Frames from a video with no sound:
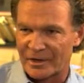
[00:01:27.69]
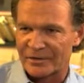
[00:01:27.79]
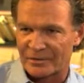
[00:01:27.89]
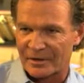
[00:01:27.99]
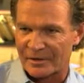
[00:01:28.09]

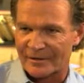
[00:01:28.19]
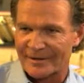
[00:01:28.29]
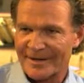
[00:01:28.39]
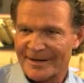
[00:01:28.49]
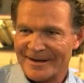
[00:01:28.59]
restaurant
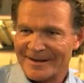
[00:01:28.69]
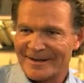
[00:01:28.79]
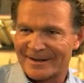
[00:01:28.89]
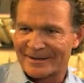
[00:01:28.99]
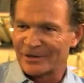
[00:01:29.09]

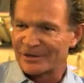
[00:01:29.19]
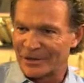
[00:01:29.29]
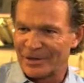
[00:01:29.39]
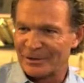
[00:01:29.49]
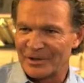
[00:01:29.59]
on
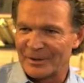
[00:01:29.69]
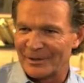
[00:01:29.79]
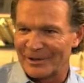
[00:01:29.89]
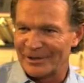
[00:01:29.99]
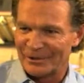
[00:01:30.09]
the
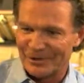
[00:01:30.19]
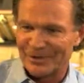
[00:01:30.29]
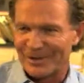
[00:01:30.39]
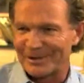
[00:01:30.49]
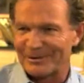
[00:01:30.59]
QEW. Now, you're too
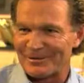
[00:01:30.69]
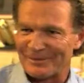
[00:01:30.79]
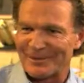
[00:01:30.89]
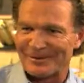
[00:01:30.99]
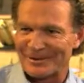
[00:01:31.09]
young to
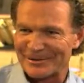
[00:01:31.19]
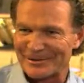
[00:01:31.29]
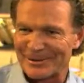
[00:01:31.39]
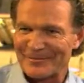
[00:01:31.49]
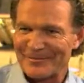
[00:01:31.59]
remember that restaurant.